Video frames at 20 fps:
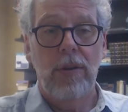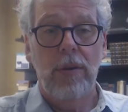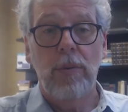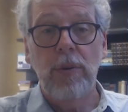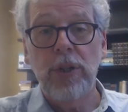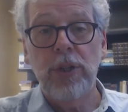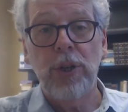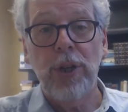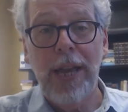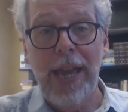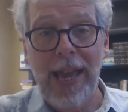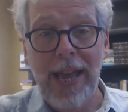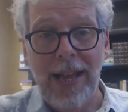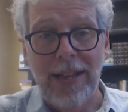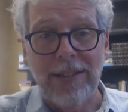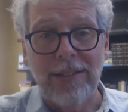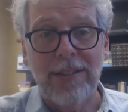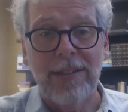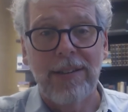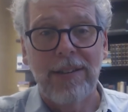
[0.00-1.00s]
We should
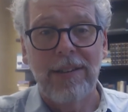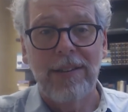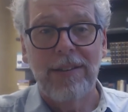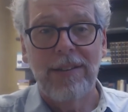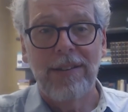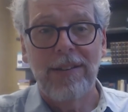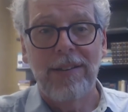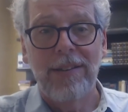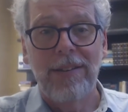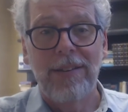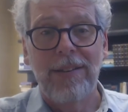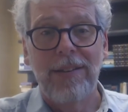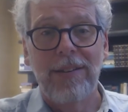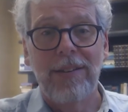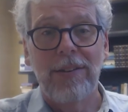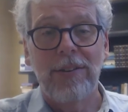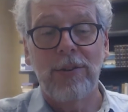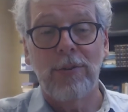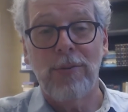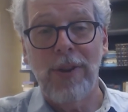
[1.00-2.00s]
ask
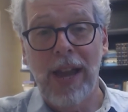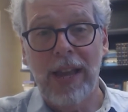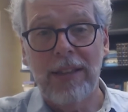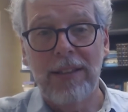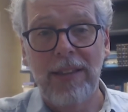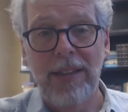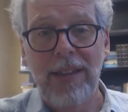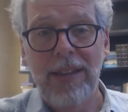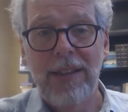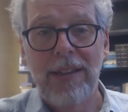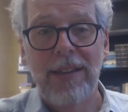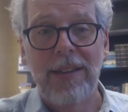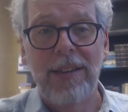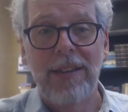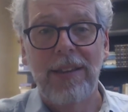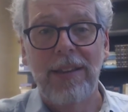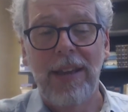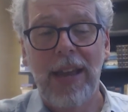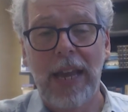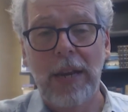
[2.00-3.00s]
directly
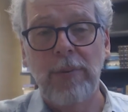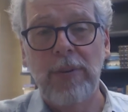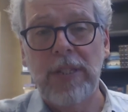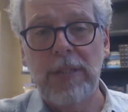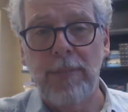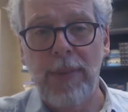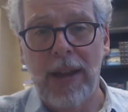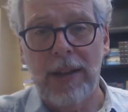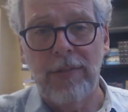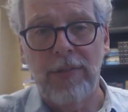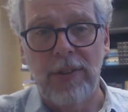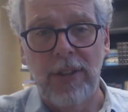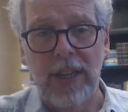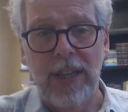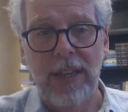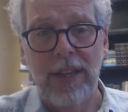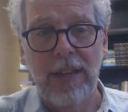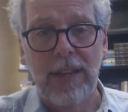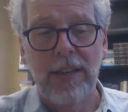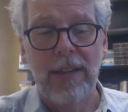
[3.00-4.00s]
and respectfully.
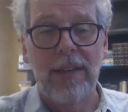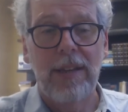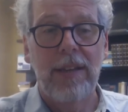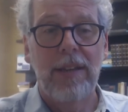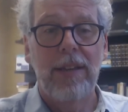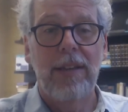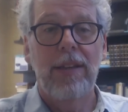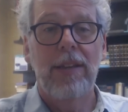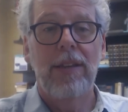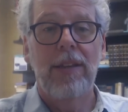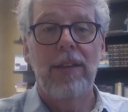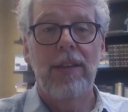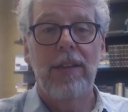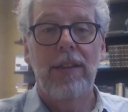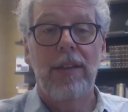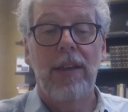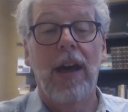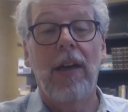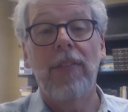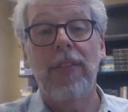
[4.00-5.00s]

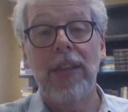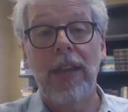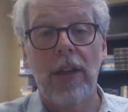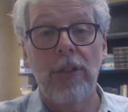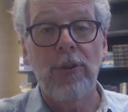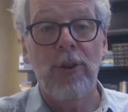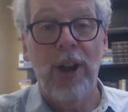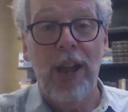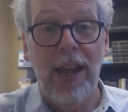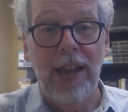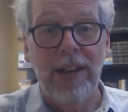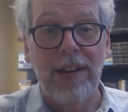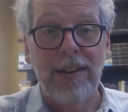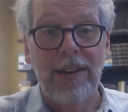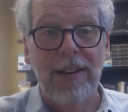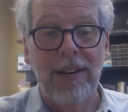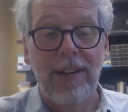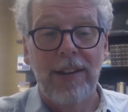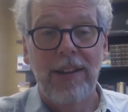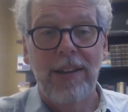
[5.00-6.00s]
On the other hand,
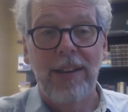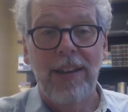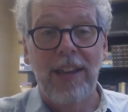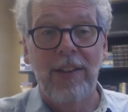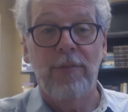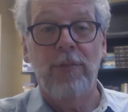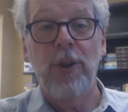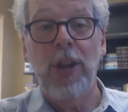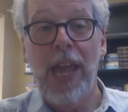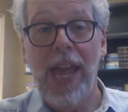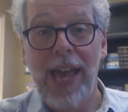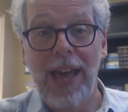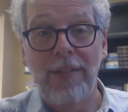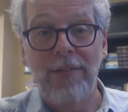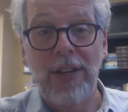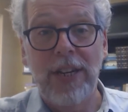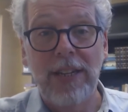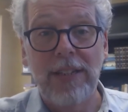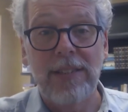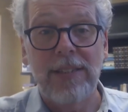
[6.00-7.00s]
if we have
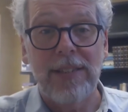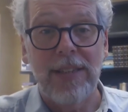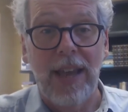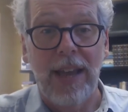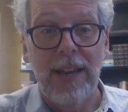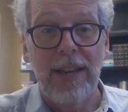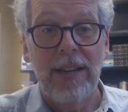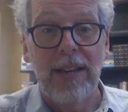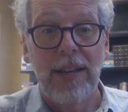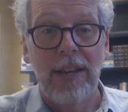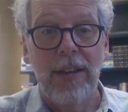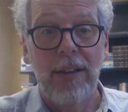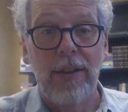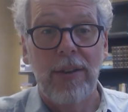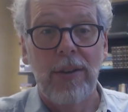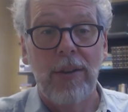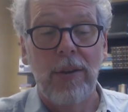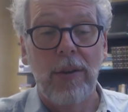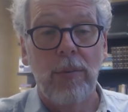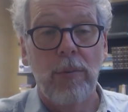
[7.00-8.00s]
an insight,
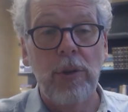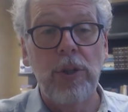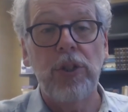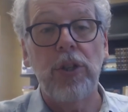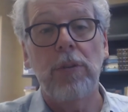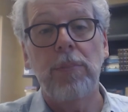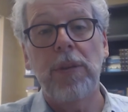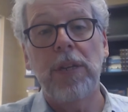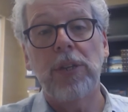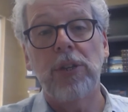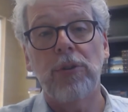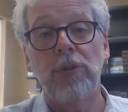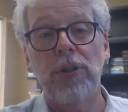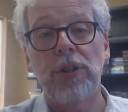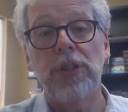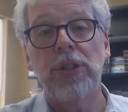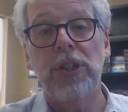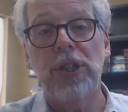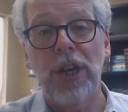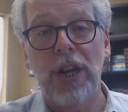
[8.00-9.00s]
we should be sure to
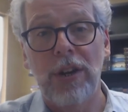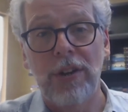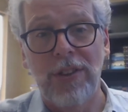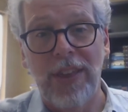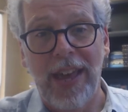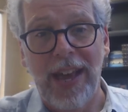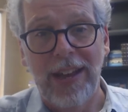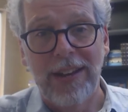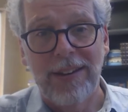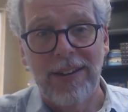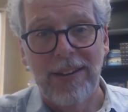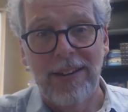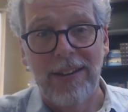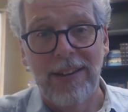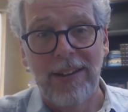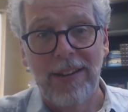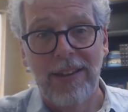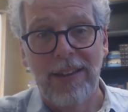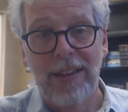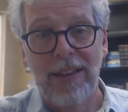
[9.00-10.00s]
share that
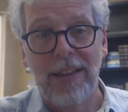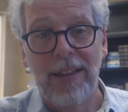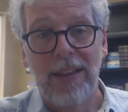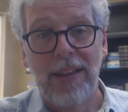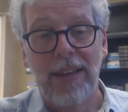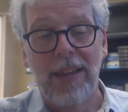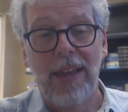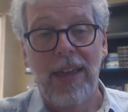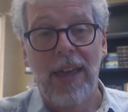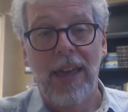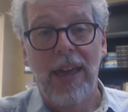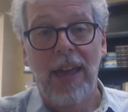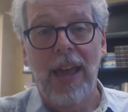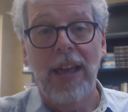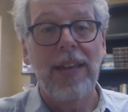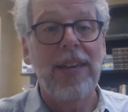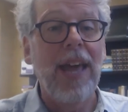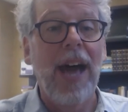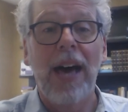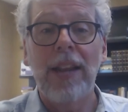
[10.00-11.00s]

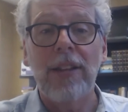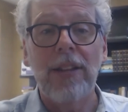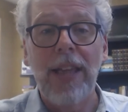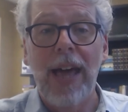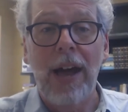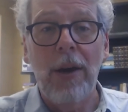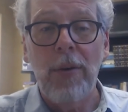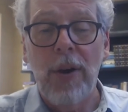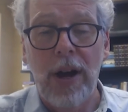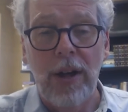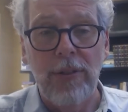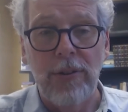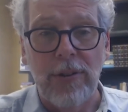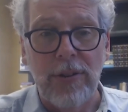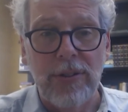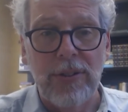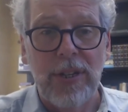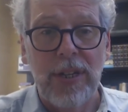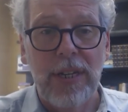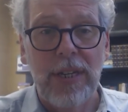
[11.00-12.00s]
and not allow
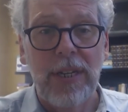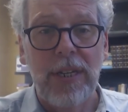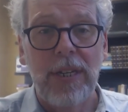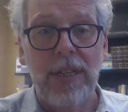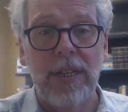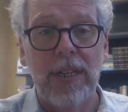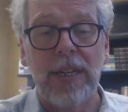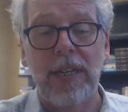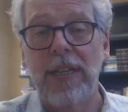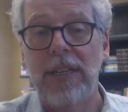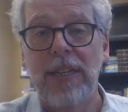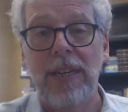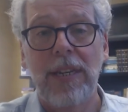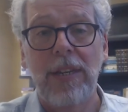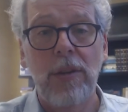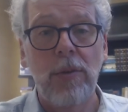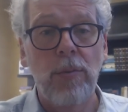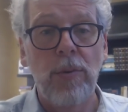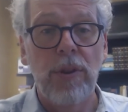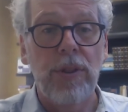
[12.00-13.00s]
others to
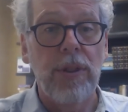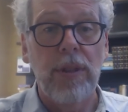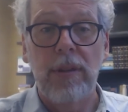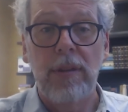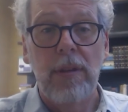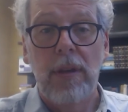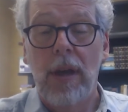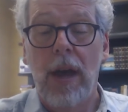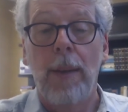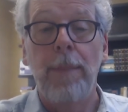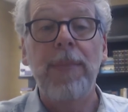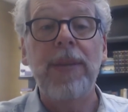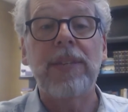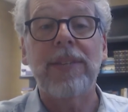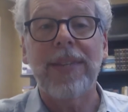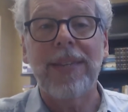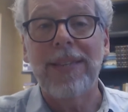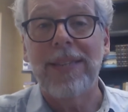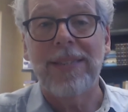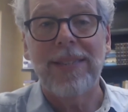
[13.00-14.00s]
continue with a, a
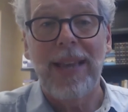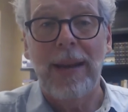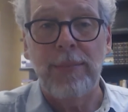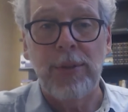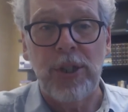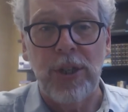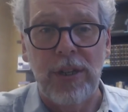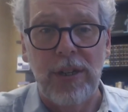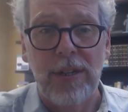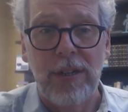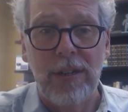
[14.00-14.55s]
misconception